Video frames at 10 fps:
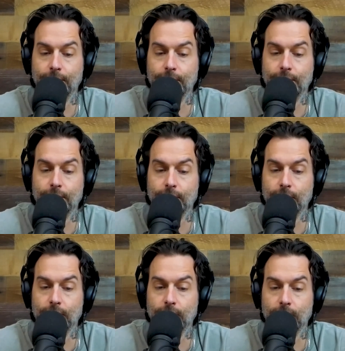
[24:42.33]

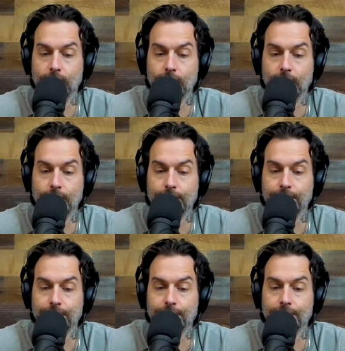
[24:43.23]

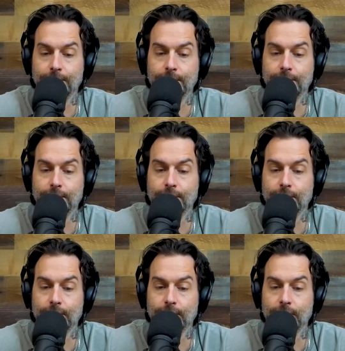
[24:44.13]

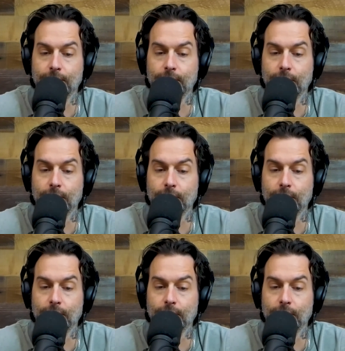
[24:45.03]
[no speech]